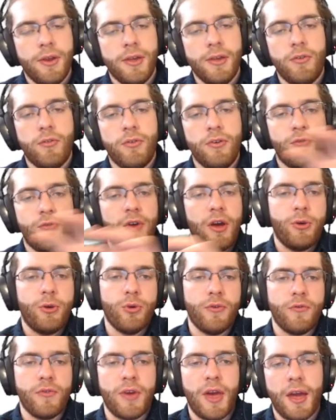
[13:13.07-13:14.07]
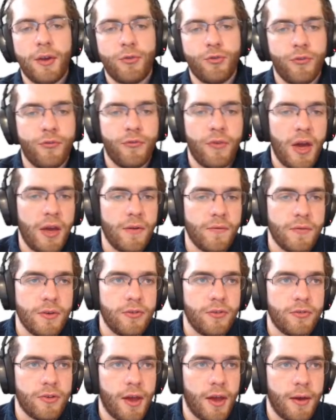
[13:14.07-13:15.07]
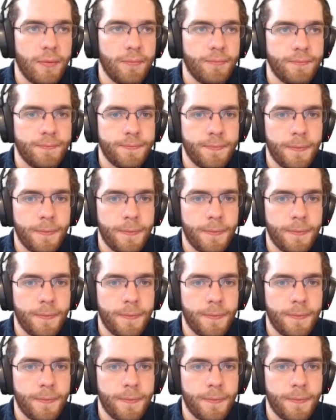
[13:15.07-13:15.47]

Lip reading: increased value of cache of 5 each time.